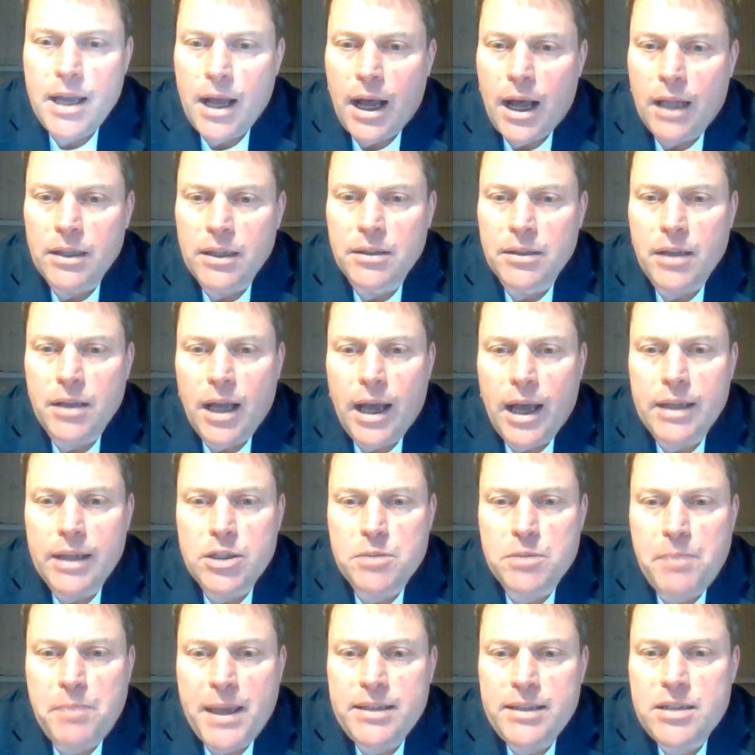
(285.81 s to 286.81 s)
I'll
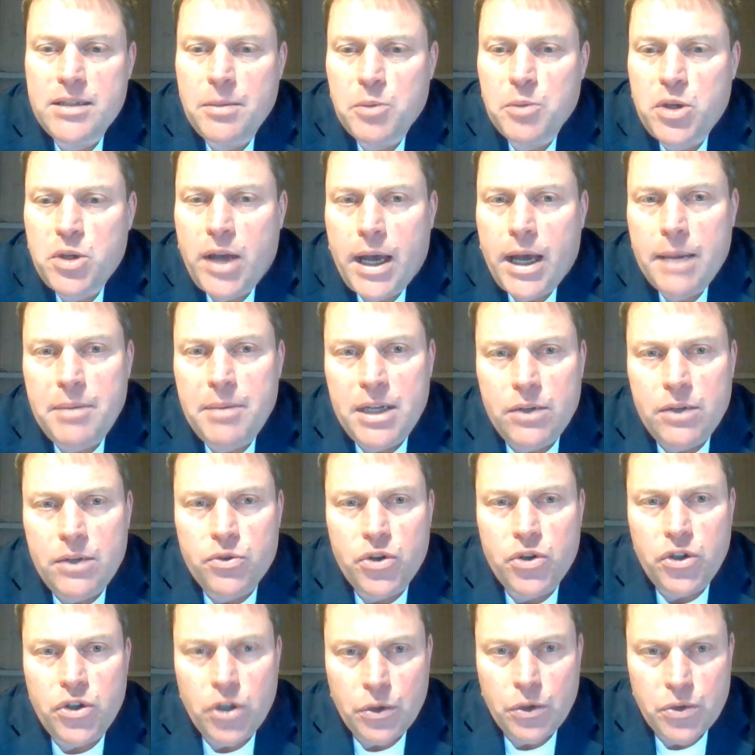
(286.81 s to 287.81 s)
spend some time and
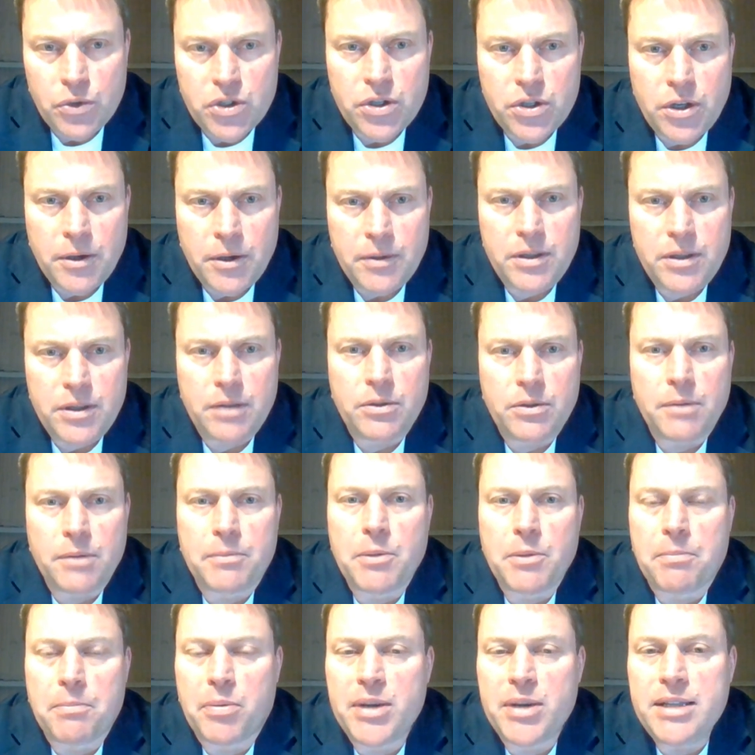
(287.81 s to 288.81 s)
introduce
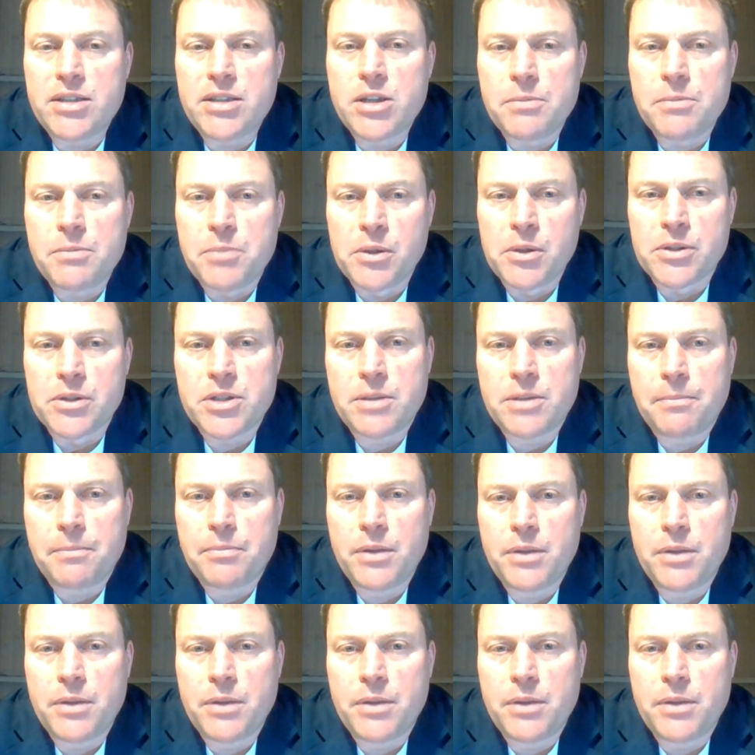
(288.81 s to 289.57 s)
the principles,